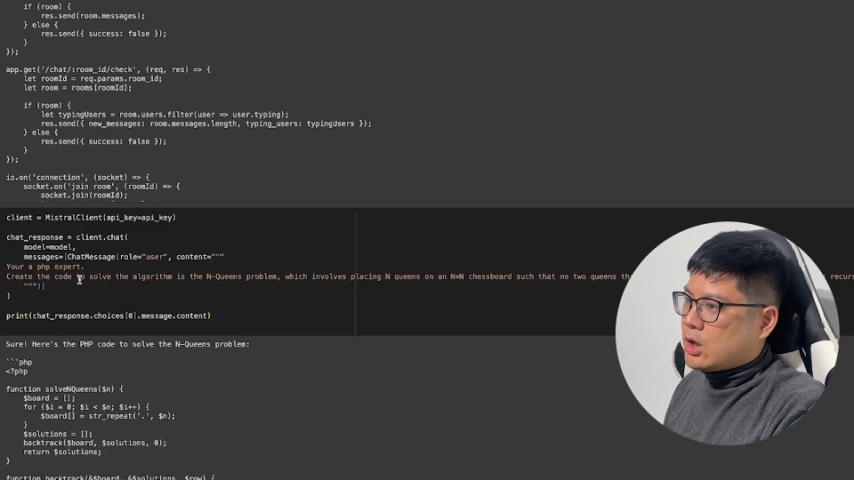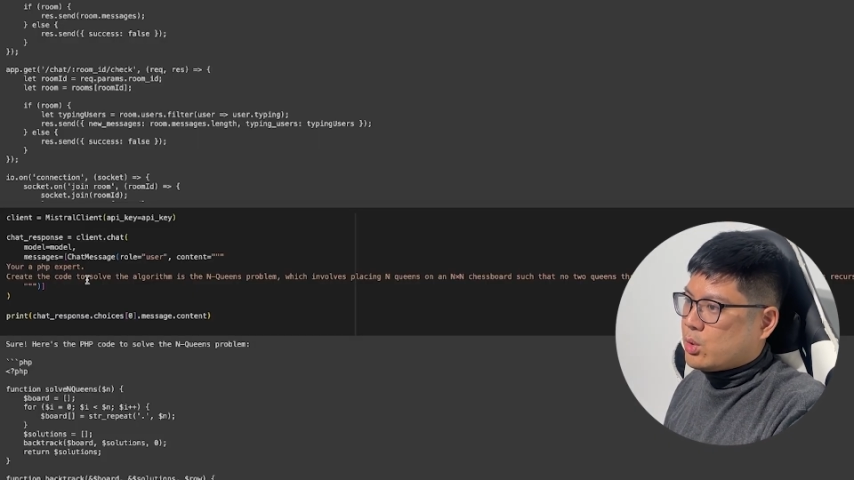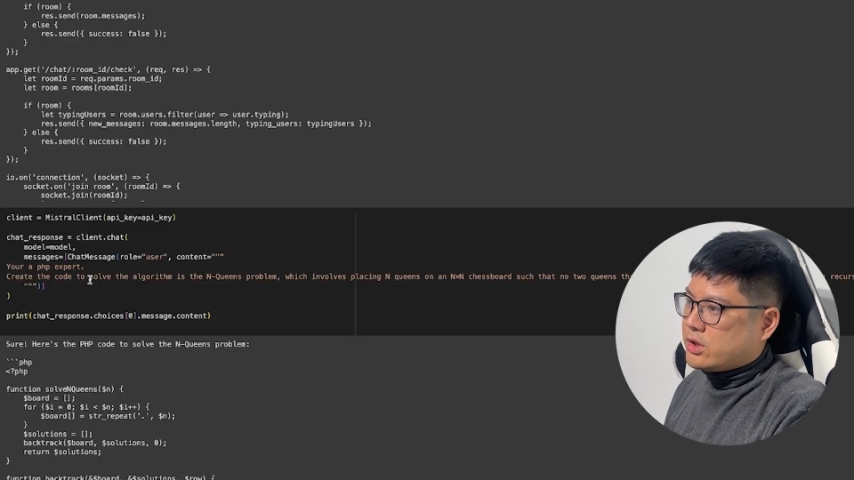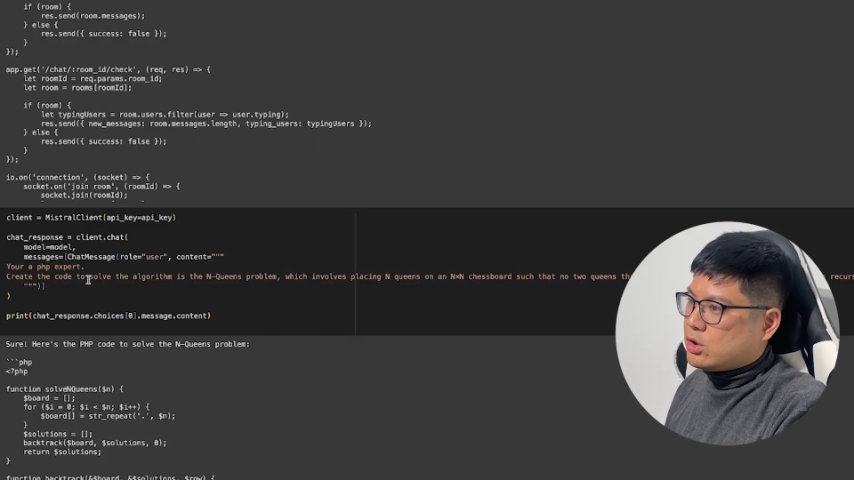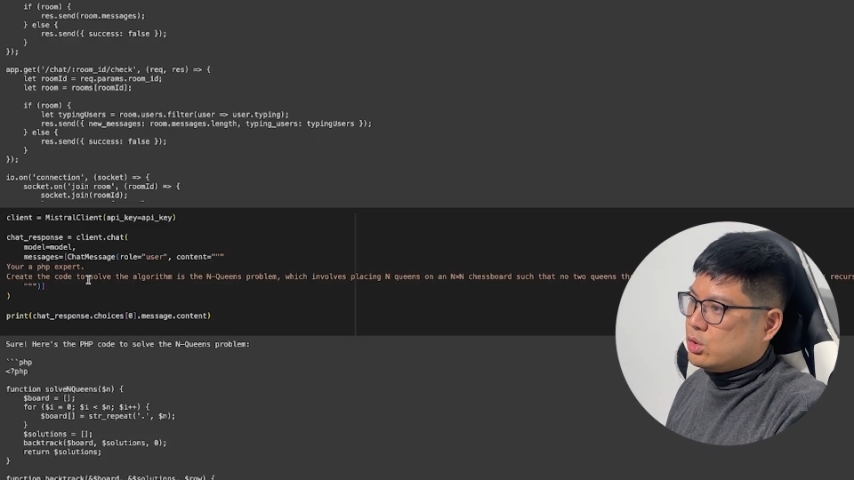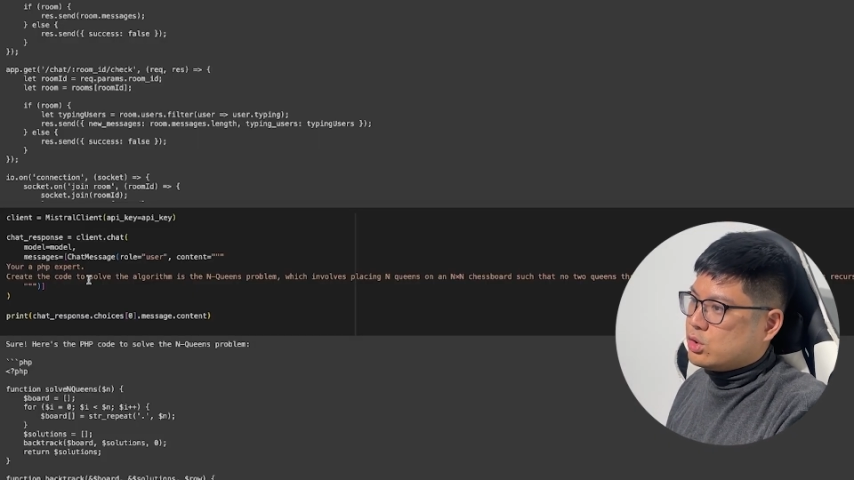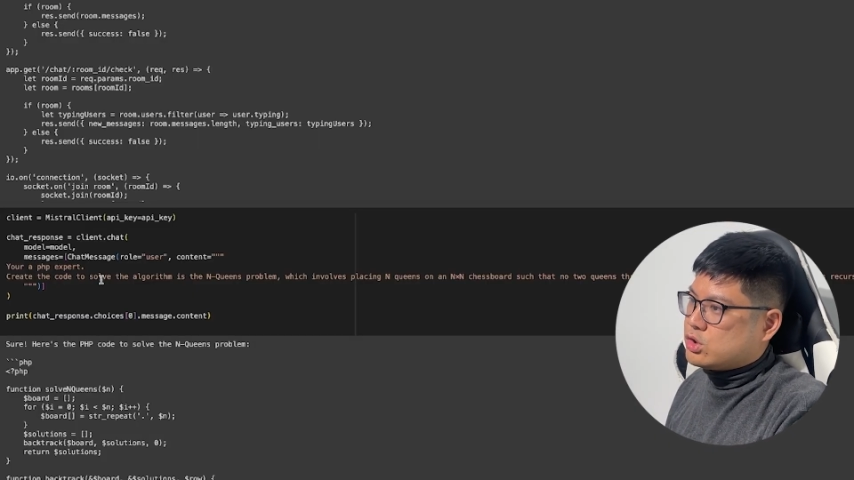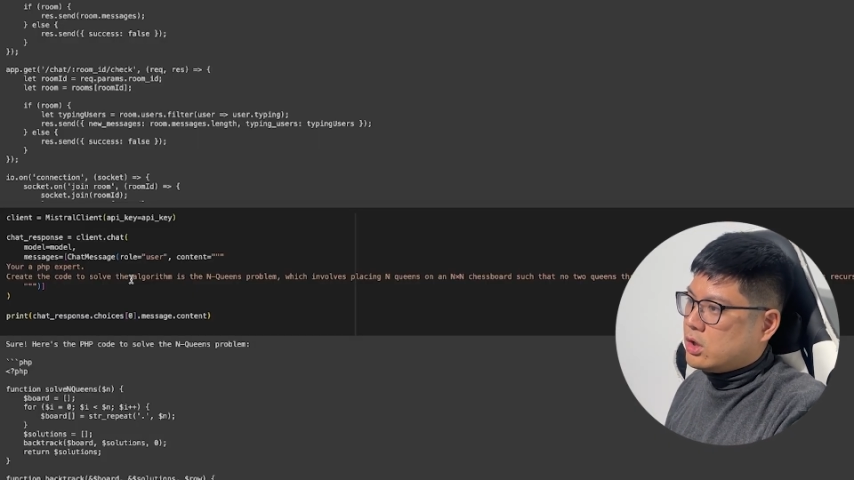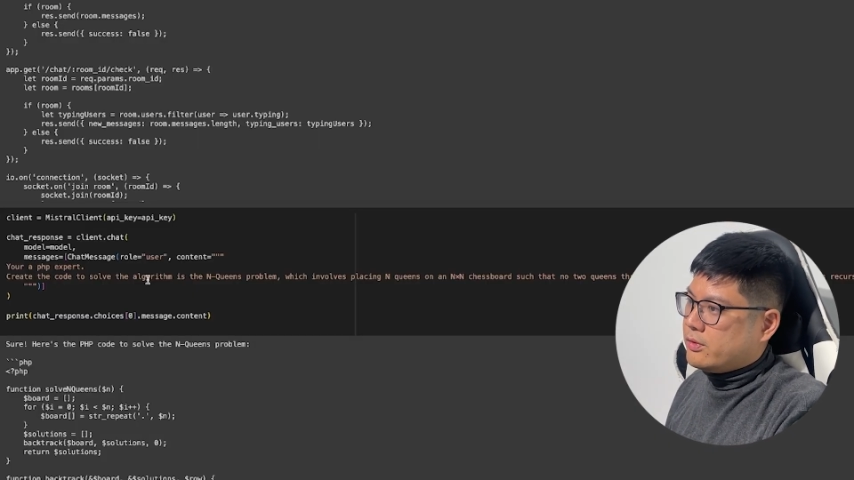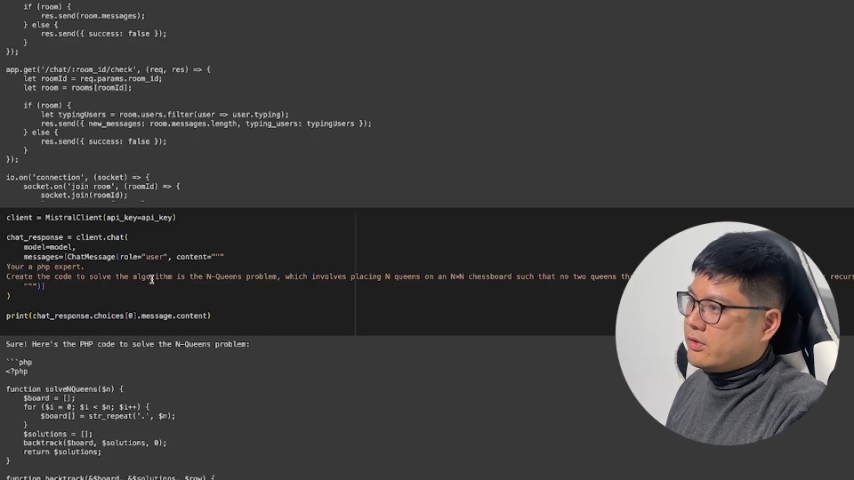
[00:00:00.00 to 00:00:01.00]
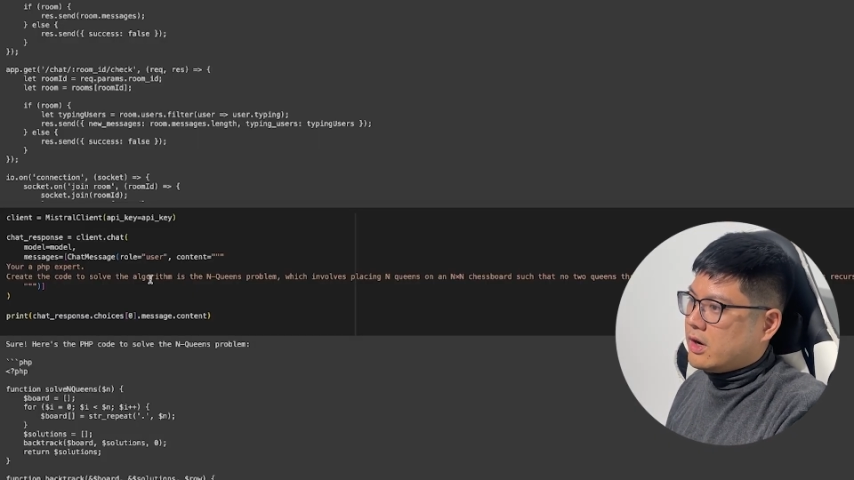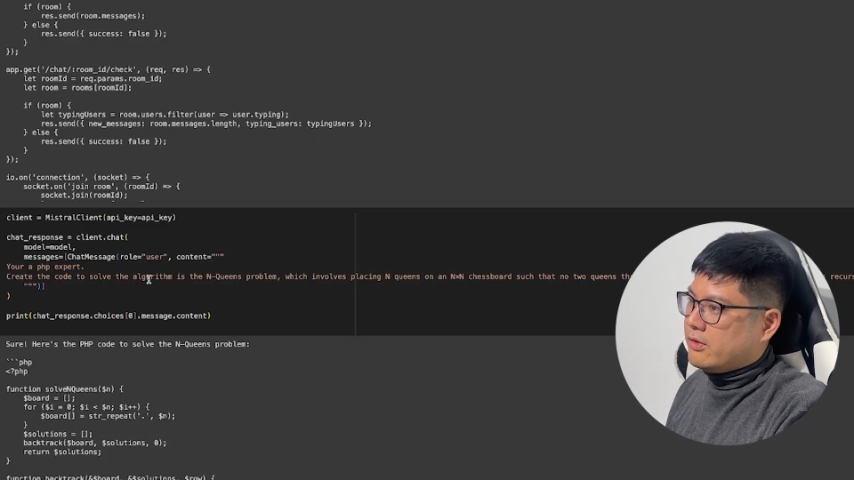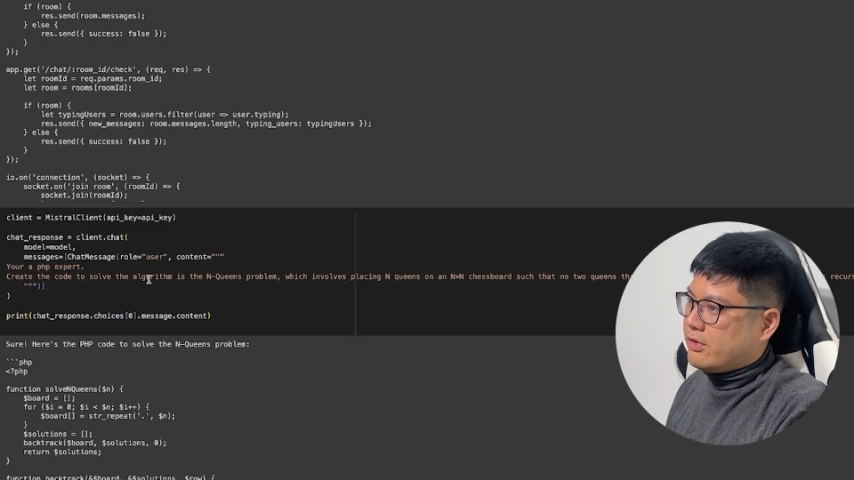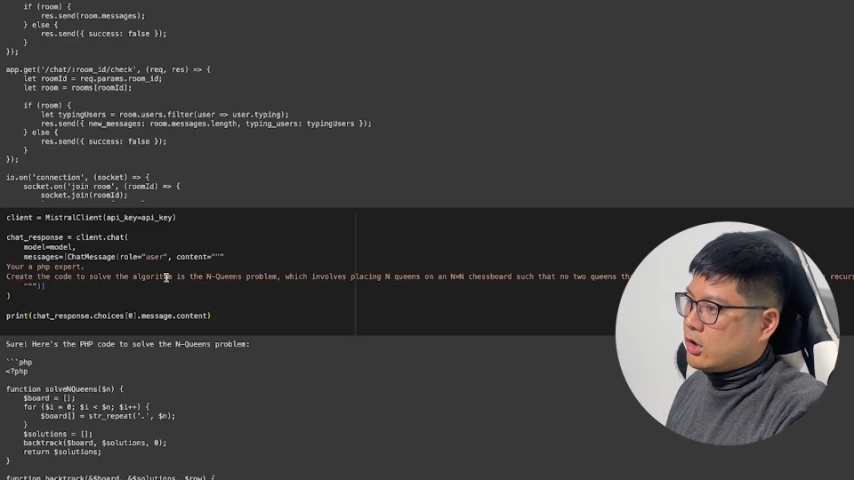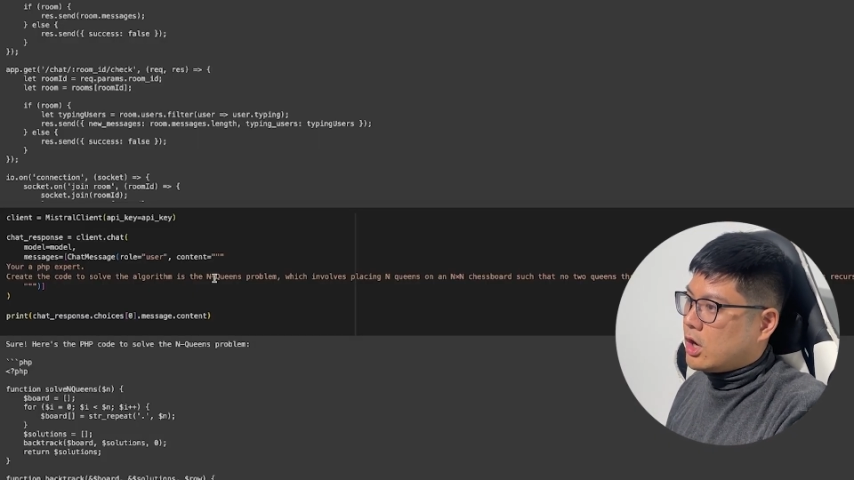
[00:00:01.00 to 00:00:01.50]
Create the code to solve a
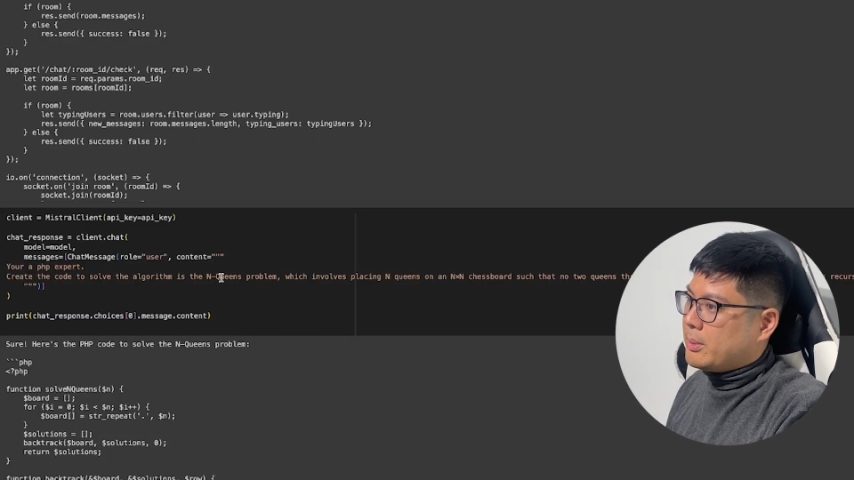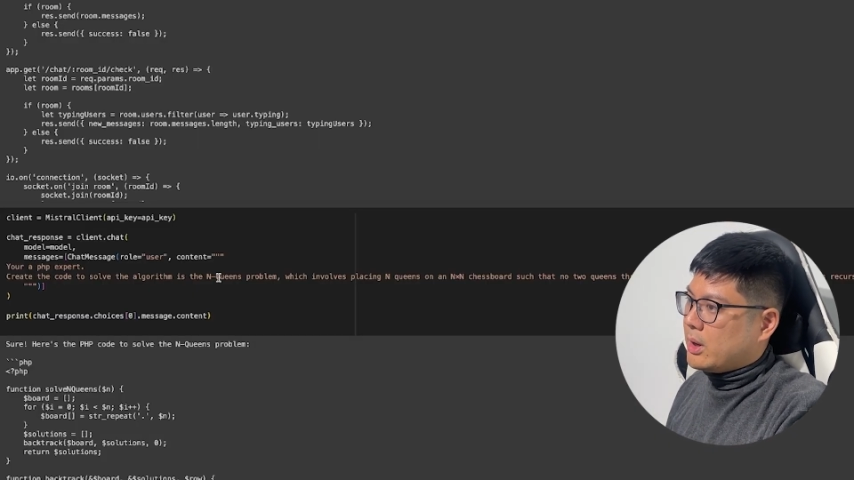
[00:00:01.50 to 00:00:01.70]
very common